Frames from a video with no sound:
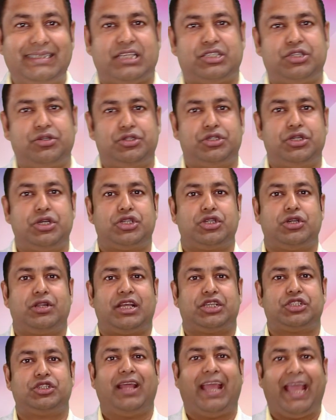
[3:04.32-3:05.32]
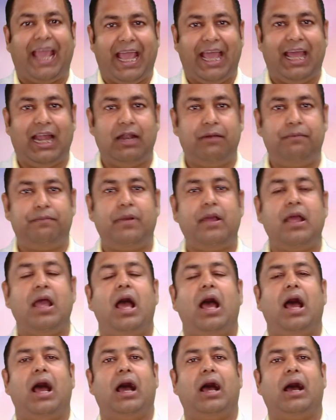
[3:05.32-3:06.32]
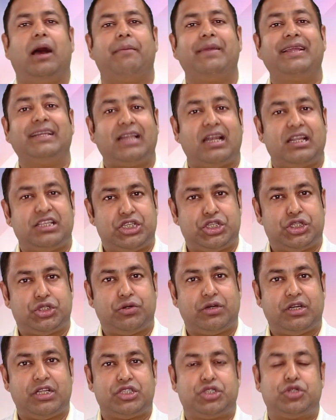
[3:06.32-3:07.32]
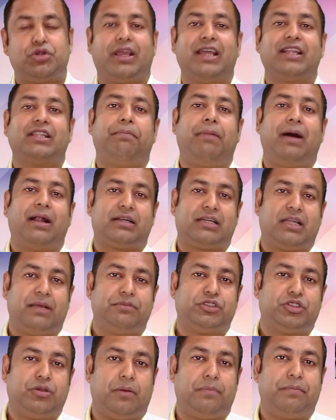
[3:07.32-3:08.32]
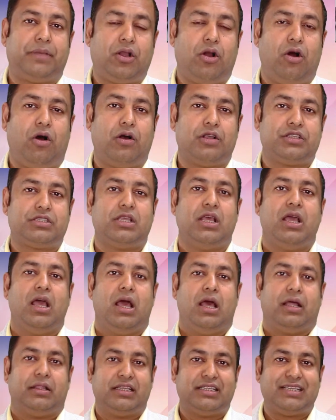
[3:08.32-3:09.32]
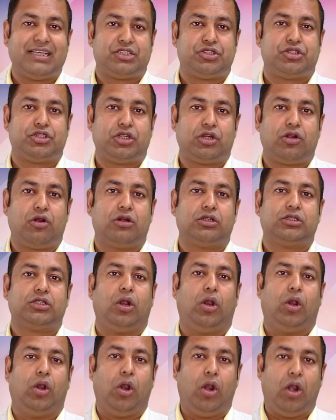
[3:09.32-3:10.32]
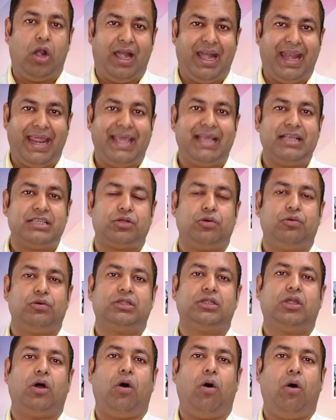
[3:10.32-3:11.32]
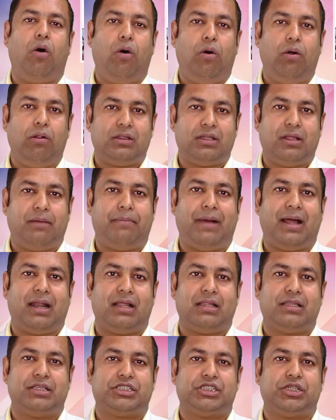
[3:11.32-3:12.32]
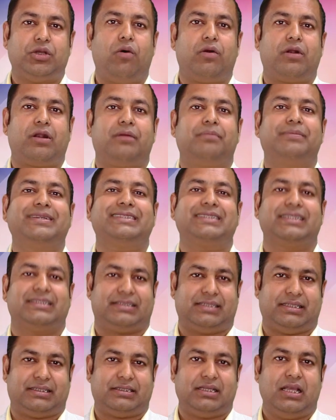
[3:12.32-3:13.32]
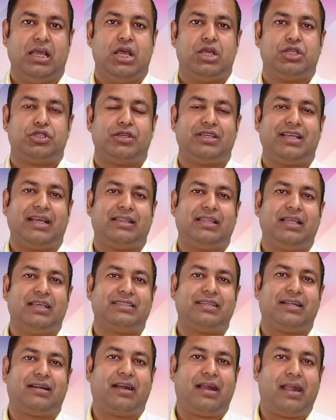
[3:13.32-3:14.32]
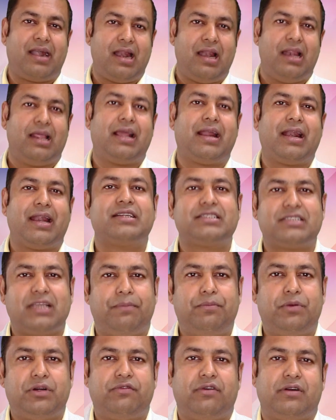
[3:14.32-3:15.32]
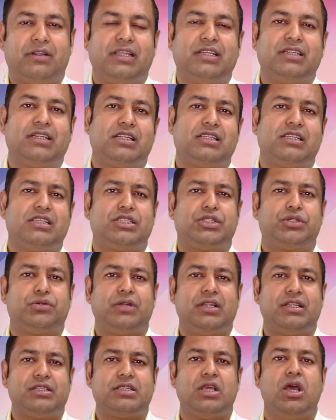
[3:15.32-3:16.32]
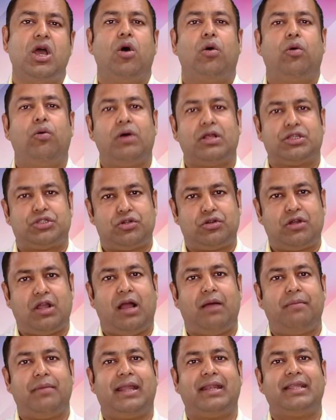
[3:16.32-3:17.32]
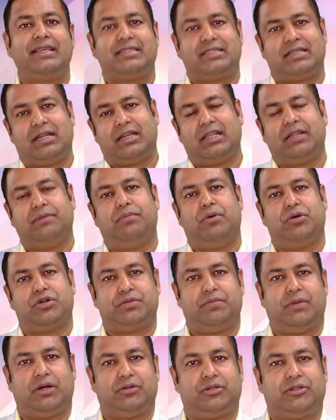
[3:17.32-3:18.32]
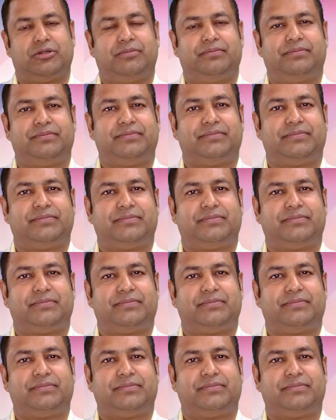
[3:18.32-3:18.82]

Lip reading: this association actually help international students to get a part-time job, because this association got the links with all the Bangladeshi owner businesses. So I think it's a really great support for the international students who wants to come and study in Portsmouth.